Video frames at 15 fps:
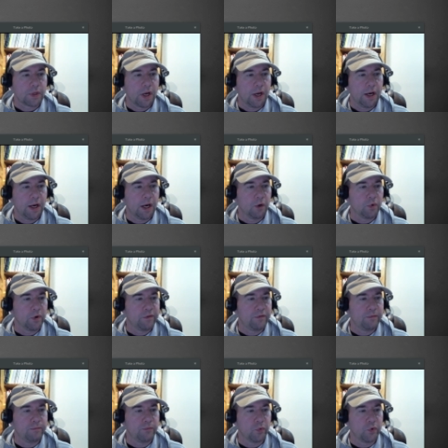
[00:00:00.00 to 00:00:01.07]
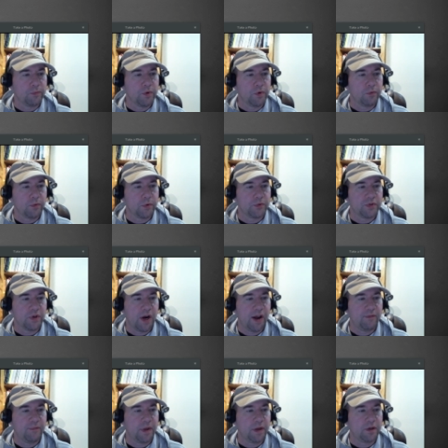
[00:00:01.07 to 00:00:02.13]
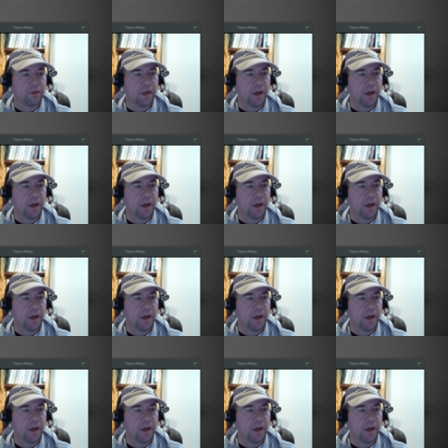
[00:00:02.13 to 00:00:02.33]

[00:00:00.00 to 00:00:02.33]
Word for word: Uh, re removable drive menu,